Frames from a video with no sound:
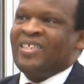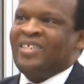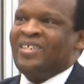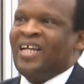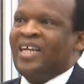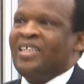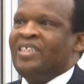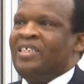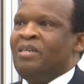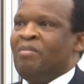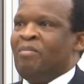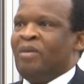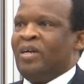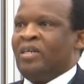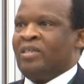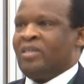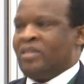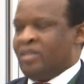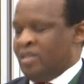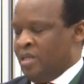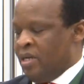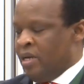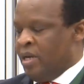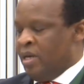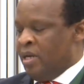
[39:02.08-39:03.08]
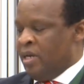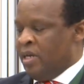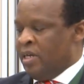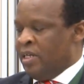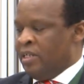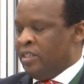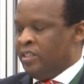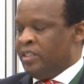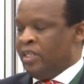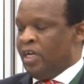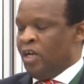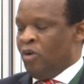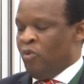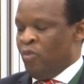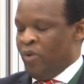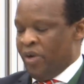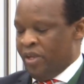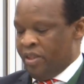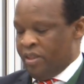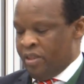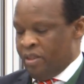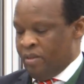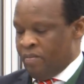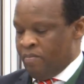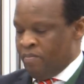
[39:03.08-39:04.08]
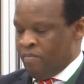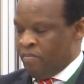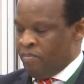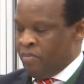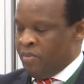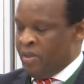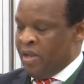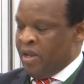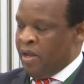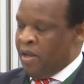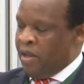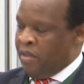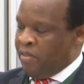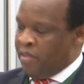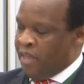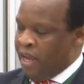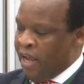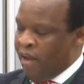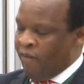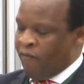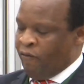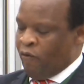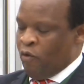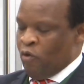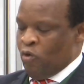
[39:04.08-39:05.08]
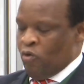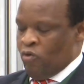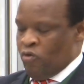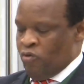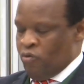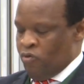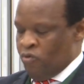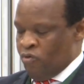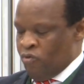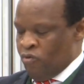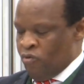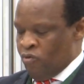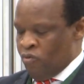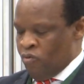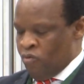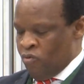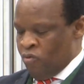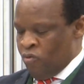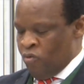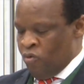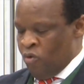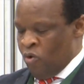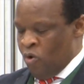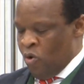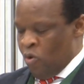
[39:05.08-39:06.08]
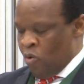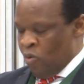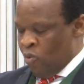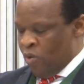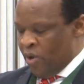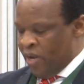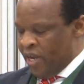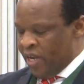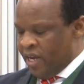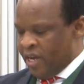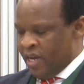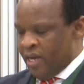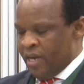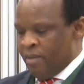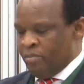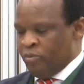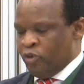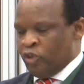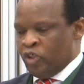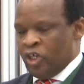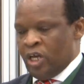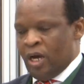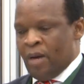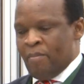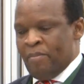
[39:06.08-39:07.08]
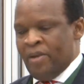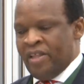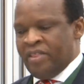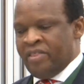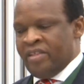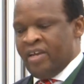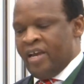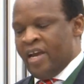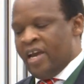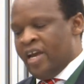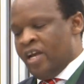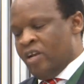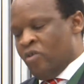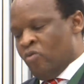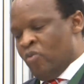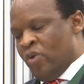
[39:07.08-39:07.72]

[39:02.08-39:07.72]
that he must deal with. Therefore, we came, Chair, I'm at the end